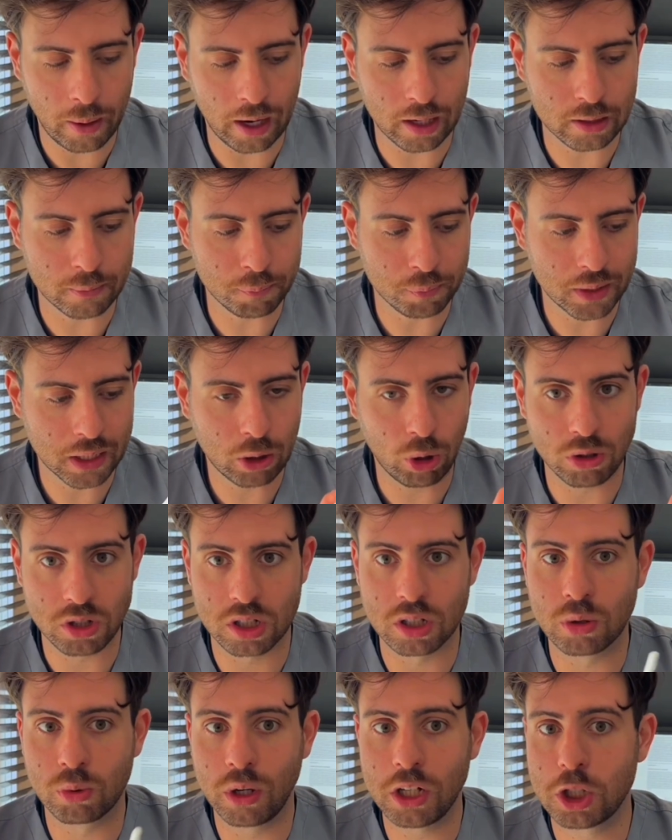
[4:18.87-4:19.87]
And the
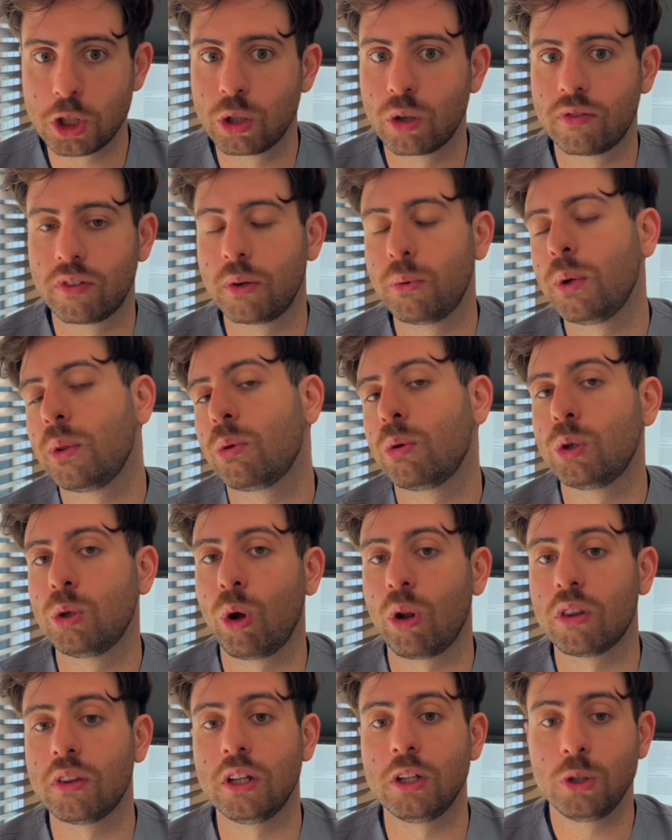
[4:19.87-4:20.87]
concentration of
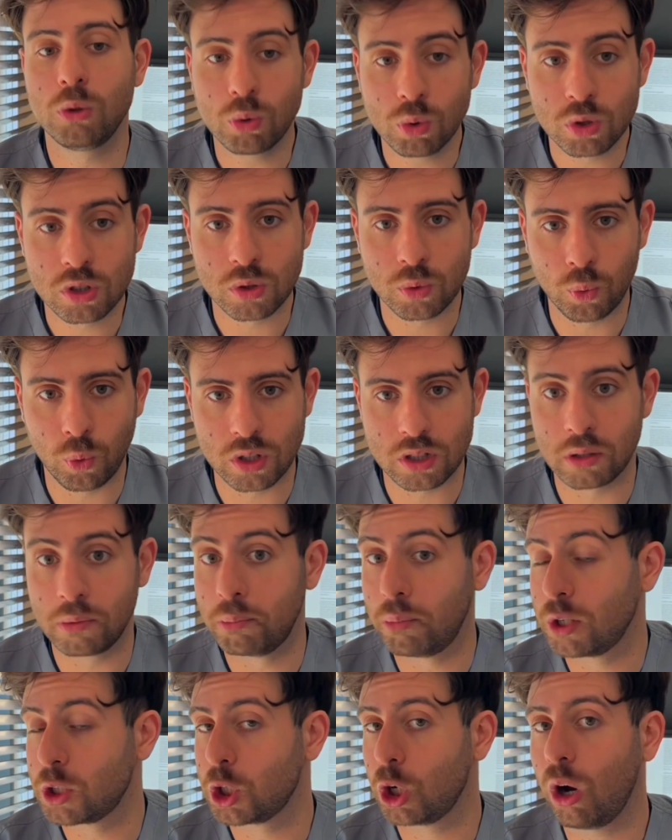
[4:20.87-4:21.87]
erythritol they used was
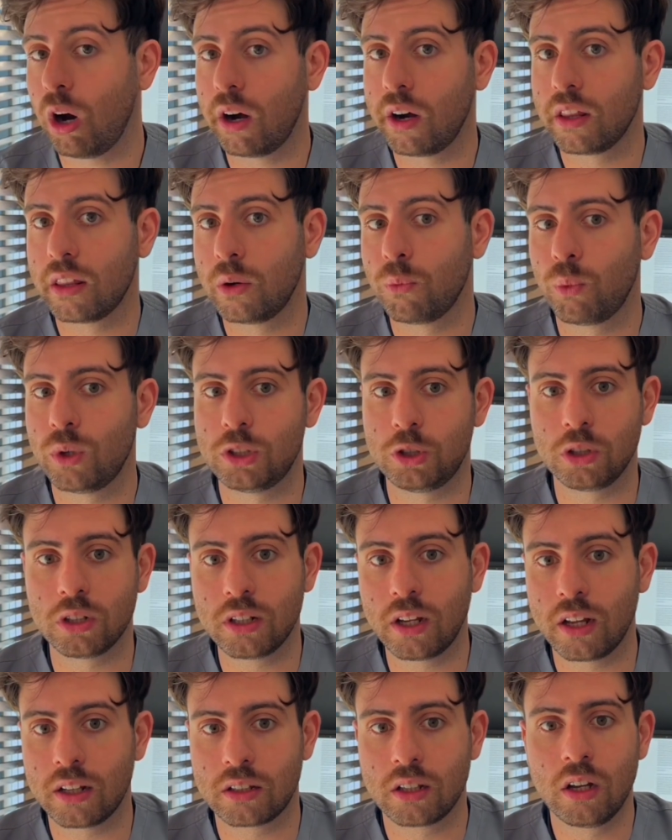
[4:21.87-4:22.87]
much higher than what you'd
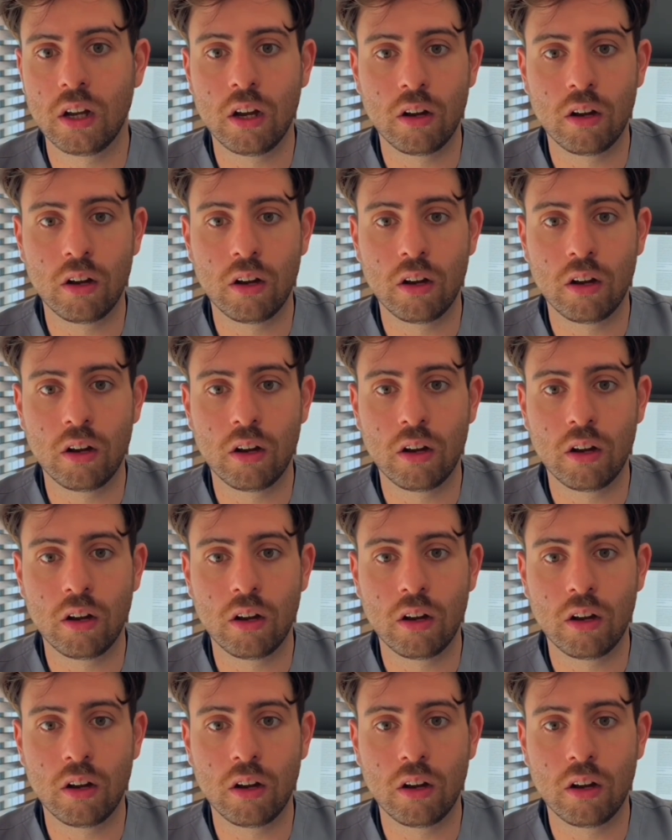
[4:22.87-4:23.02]
get